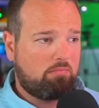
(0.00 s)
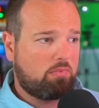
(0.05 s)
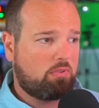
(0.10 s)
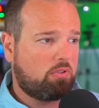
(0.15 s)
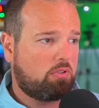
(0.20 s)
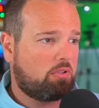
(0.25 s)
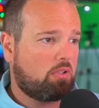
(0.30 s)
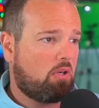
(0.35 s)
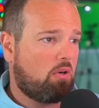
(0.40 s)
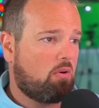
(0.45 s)

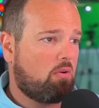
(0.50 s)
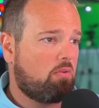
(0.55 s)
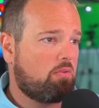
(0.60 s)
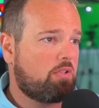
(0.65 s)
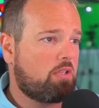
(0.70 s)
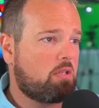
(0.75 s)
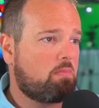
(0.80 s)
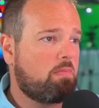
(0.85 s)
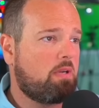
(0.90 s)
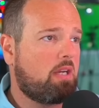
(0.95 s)
So
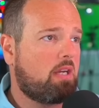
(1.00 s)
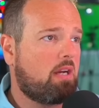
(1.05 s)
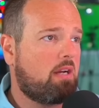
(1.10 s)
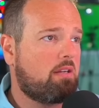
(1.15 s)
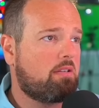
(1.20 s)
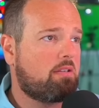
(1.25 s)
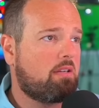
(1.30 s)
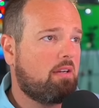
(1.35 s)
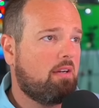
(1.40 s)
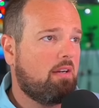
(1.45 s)
just
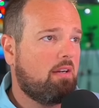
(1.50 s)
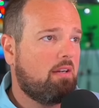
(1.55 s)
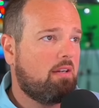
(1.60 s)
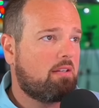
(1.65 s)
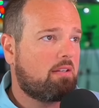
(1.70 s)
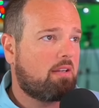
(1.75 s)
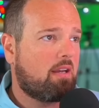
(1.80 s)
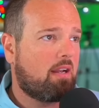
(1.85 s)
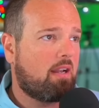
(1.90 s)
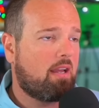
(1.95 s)
because
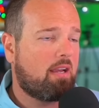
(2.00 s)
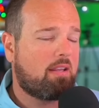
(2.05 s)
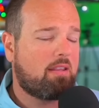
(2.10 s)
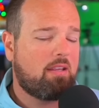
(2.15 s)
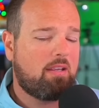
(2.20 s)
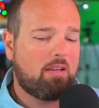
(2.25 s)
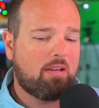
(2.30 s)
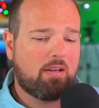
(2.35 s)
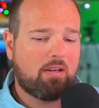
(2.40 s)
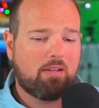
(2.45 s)
it's kind of like
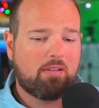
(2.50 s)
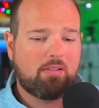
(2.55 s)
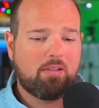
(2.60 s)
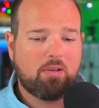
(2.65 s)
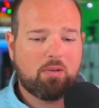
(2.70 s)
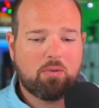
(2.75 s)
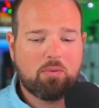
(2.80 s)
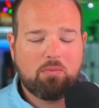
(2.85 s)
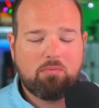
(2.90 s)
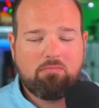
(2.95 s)
the uh, the
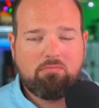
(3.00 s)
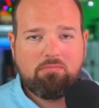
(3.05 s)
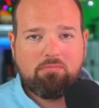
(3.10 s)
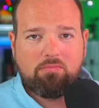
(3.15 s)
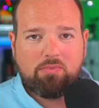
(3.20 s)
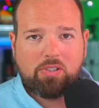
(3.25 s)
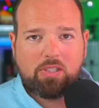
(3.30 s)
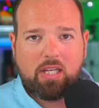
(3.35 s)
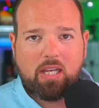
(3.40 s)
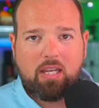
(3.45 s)
old
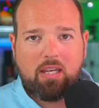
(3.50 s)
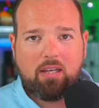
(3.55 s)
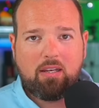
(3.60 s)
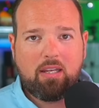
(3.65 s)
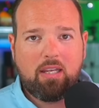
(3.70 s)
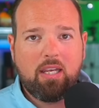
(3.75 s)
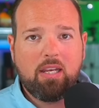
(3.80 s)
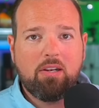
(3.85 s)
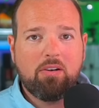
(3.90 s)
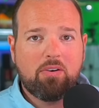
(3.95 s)
saying,
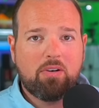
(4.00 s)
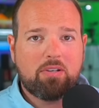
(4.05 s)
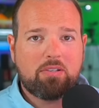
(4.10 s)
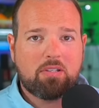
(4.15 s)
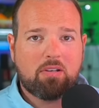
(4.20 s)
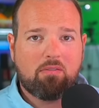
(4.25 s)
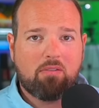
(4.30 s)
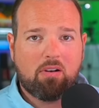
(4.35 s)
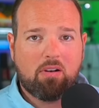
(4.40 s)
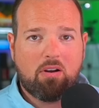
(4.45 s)

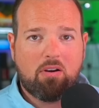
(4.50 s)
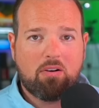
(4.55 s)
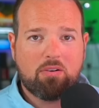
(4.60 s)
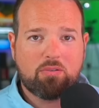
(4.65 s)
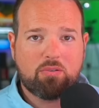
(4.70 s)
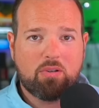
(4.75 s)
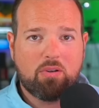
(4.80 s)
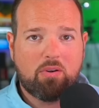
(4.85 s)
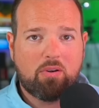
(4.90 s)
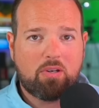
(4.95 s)
"Ignorance of the law
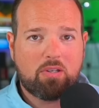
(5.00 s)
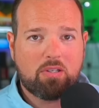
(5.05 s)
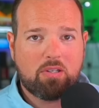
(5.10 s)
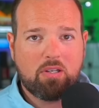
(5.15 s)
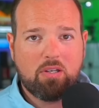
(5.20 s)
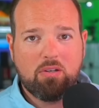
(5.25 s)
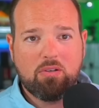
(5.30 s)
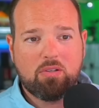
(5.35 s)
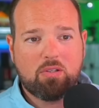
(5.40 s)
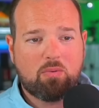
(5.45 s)
is no
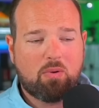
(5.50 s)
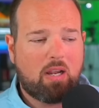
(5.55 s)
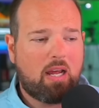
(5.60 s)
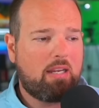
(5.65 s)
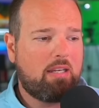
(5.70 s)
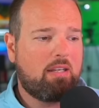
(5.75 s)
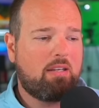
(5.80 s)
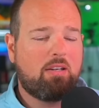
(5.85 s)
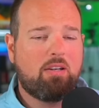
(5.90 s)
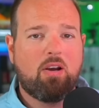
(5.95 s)
excuse." Well, I
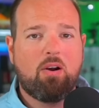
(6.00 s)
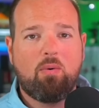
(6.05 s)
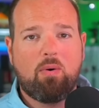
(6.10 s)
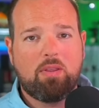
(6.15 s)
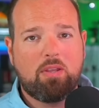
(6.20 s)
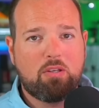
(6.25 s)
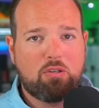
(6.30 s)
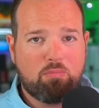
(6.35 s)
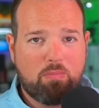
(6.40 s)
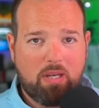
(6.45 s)
didn't know
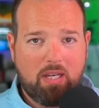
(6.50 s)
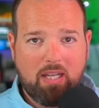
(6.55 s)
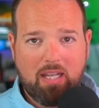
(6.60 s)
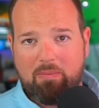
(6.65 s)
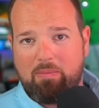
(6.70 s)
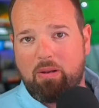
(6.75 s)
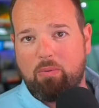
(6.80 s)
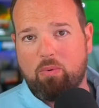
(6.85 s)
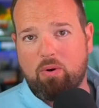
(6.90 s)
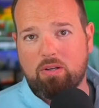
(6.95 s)
what the speed
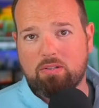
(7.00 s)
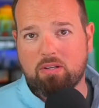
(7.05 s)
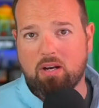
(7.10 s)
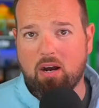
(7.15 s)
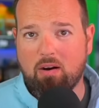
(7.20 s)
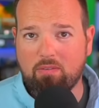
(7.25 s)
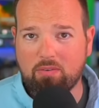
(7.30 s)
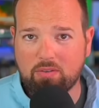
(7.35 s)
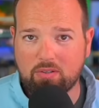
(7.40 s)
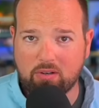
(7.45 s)
limit was,
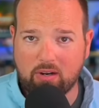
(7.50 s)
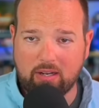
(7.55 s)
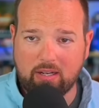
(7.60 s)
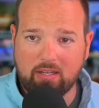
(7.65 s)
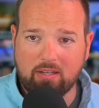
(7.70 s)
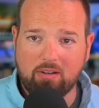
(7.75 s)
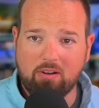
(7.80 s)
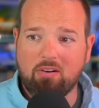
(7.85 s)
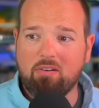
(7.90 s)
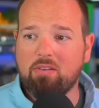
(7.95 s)
officer. I
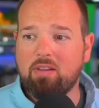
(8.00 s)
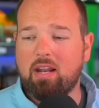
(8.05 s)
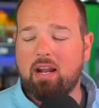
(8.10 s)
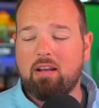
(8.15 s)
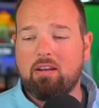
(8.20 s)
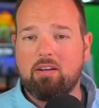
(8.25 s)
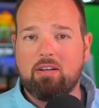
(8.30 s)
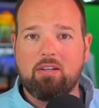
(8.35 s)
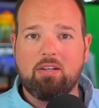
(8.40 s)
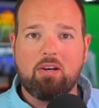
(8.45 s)
didn't know that I
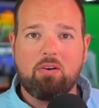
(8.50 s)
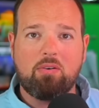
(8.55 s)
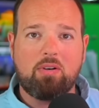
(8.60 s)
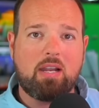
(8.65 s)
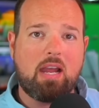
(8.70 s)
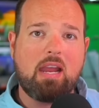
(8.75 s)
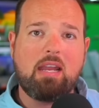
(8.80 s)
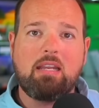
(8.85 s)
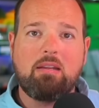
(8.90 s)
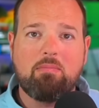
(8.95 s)
couldn't go
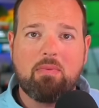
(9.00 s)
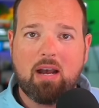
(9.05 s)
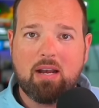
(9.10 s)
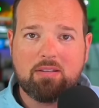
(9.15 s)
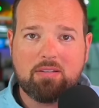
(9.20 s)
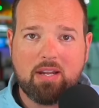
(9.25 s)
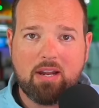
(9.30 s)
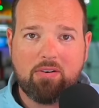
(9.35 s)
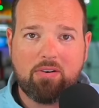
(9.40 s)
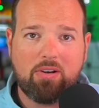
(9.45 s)
90
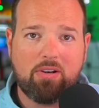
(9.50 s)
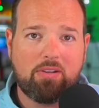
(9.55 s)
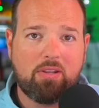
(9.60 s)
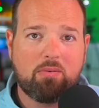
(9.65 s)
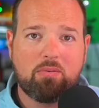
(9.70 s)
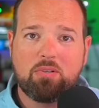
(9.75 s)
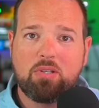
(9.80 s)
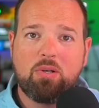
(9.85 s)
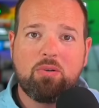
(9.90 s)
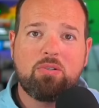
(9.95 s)
miles an hour here. There
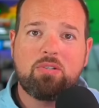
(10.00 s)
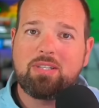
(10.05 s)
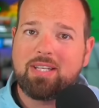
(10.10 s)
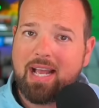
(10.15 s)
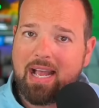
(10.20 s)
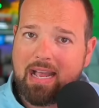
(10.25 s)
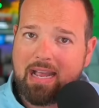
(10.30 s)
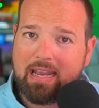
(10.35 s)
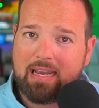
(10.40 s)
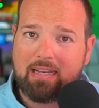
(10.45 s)
was no
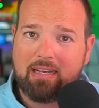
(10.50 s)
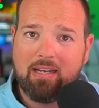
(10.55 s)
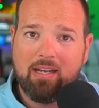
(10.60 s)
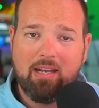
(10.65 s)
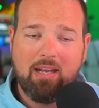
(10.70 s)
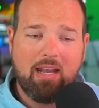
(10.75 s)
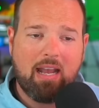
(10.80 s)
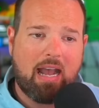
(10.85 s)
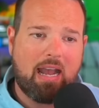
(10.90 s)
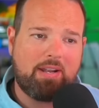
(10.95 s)
sign.
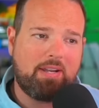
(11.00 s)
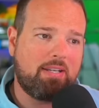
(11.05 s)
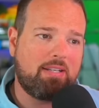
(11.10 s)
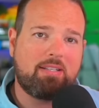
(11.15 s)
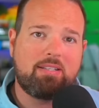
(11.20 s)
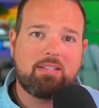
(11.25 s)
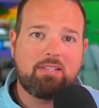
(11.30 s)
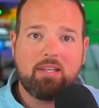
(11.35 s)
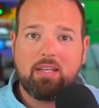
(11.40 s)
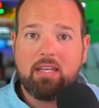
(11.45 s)
I
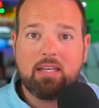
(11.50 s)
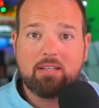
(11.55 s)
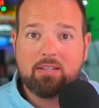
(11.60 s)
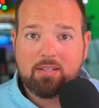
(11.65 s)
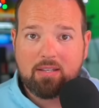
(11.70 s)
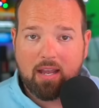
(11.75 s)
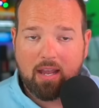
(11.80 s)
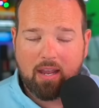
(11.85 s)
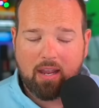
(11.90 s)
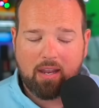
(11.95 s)
didn't see a
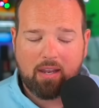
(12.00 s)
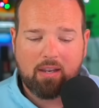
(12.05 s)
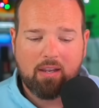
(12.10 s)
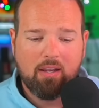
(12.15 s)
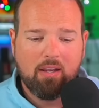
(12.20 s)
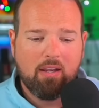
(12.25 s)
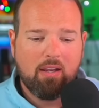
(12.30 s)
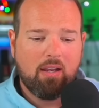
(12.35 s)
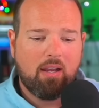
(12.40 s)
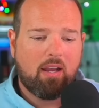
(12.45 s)
sign.
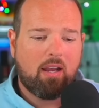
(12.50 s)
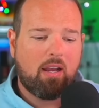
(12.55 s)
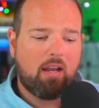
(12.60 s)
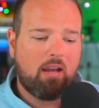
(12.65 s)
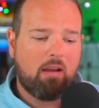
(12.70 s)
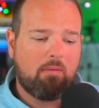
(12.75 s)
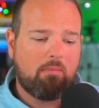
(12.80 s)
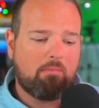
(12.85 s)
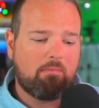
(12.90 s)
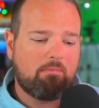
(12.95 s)

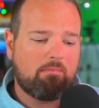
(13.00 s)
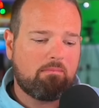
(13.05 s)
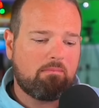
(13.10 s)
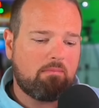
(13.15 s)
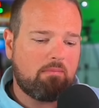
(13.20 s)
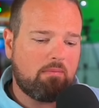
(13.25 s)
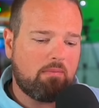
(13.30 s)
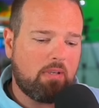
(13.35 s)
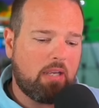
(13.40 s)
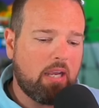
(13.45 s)
Um,
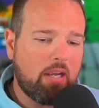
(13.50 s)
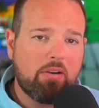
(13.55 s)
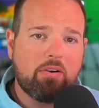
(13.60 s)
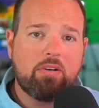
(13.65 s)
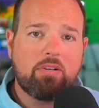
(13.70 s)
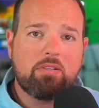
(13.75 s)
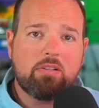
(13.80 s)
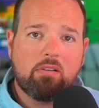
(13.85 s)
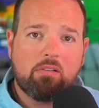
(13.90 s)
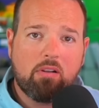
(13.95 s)

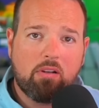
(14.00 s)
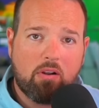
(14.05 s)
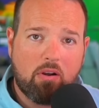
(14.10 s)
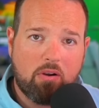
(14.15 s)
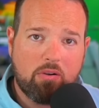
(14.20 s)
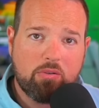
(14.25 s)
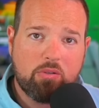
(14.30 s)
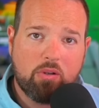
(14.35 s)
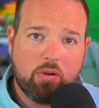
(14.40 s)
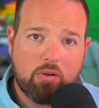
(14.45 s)
ignorance of the
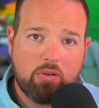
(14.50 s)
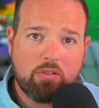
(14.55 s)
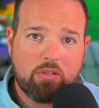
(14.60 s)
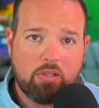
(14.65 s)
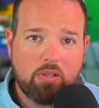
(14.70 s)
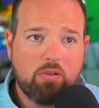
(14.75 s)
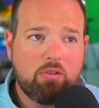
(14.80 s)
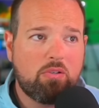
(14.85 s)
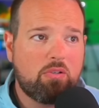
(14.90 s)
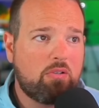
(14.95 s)
law is no
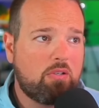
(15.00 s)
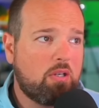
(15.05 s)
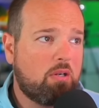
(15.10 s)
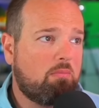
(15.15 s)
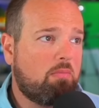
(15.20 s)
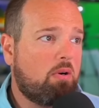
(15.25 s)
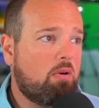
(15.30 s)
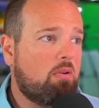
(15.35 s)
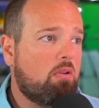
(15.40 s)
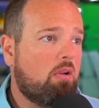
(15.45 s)
excuse. You still
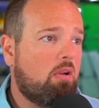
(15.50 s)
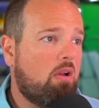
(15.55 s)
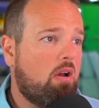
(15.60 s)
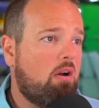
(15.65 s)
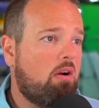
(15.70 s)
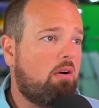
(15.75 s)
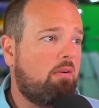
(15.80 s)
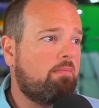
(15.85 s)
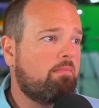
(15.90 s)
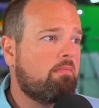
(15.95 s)
broke the
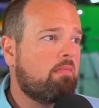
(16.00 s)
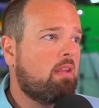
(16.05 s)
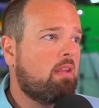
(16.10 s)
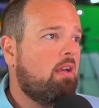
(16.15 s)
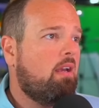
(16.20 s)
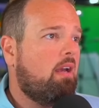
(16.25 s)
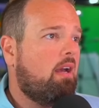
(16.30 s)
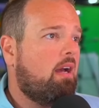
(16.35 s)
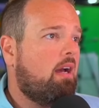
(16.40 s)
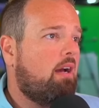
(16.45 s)
law.
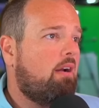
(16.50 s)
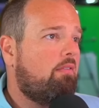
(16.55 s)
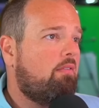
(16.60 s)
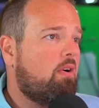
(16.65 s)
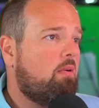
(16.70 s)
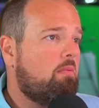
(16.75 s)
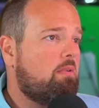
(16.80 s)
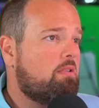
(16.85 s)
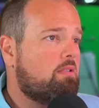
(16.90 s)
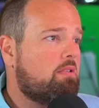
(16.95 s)
Uh,
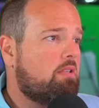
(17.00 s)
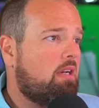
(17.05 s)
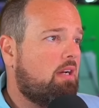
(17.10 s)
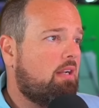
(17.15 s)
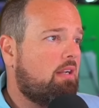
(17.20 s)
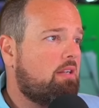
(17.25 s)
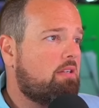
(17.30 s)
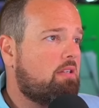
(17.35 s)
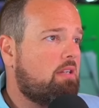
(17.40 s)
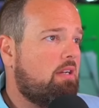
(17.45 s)
Romans, uh,
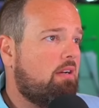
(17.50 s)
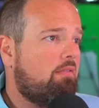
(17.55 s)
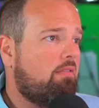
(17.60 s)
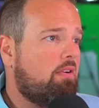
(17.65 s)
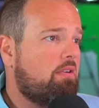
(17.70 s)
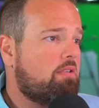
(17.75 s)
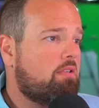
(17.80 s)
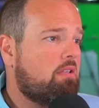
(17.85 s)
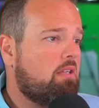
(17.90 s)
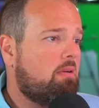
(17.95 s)
let's see here,
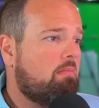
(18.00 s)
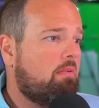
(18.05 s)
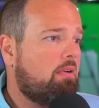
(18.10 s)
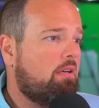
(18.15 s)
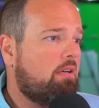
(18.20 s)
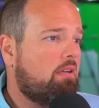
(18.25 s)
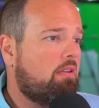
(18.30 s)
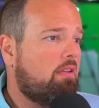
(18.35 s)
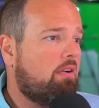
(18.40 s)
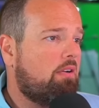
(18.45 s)
verse
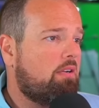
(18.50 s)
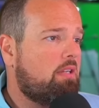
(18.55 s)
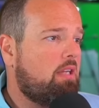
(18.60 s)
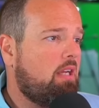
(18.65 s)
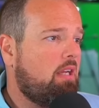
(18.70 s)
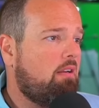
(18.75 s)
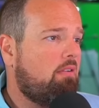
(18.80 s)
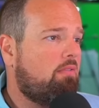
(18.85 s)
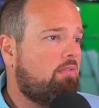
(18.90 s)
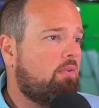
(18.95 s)
number
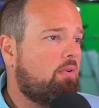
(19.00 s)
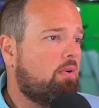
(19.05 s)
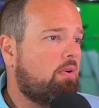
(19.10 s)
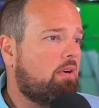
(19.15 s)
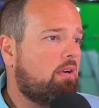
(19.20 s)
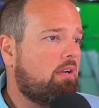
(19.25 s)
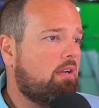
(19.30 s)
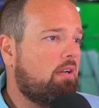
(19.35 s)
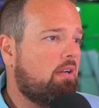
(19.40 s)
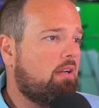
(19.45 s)
13
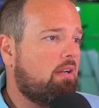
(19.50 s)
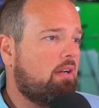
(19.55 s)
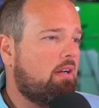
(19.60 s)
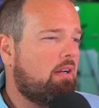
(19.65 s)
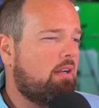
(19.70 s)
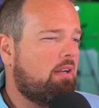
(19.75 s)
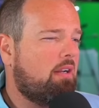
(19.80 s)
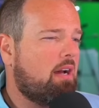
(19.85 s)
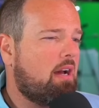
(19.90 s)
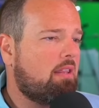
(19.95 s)
For
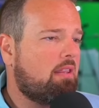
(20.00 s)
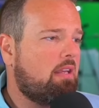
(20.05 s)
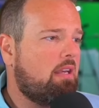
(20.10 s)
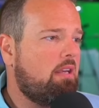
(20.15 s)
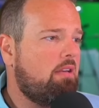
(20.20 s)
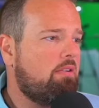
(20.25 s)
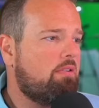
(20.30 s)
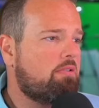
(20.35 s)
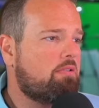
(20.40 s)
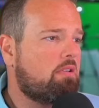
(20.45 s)
uh, not the
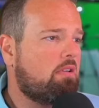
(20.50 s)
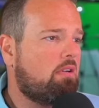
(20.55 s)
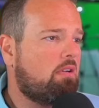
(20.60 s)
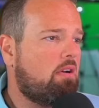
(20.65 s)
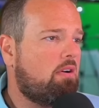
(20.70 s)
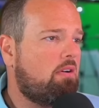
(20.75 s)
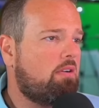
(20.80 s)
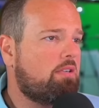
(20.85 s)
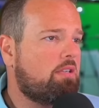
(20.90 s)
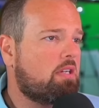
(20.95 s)
hearers of the
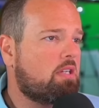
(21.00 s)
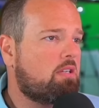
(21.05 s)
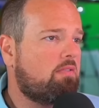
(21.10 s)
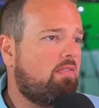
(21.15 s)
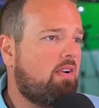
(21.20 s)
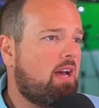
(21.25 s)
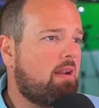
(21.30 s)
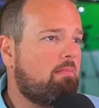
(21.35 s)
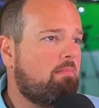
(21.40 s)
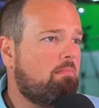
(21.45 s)
law are
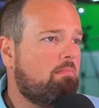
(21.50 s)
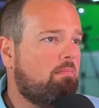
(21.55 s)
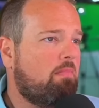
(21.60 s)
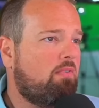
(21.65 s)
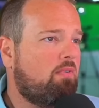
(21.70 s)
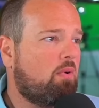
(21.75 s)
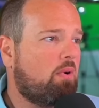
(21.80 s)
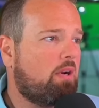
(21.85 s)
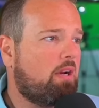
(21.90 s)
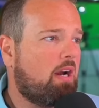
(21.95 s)
justified
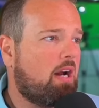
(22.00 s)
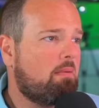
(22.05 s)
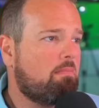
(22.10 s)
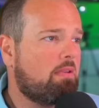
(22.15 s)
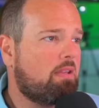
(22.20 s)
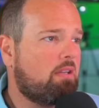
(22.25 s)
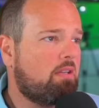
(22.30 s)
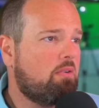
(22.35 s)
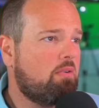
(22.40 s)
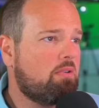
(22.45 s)
before God,
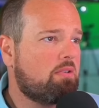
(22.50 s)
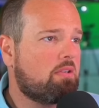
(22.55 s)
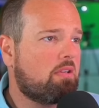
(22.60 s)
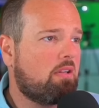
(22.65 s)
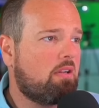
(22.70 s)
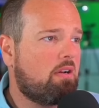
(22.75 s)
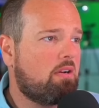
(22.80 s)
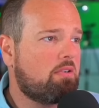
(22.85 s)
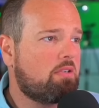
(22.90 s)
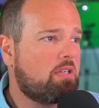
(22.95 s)
but the doers of the
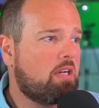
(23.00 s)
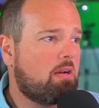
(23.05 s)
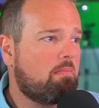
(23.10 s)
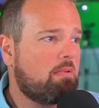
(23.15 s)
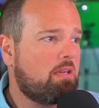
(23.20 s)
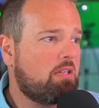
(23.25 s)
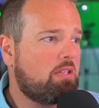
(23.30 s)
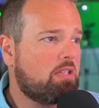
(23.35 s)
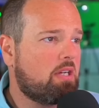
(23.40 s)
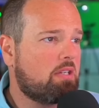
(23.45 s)
law shall
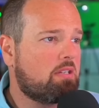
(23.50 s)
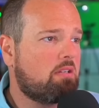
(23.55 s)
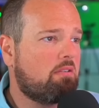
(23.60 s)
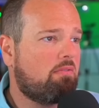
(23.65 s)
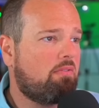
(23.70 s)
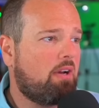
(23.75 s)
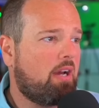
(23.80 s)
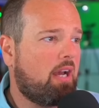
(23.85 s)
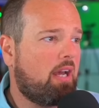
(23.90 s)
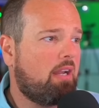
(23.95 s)
be
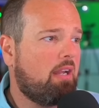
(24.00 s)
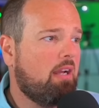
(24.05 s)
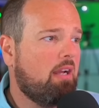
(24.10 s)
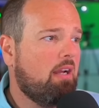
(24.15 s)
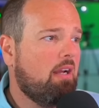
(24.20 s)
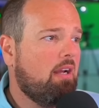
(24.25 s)
justified.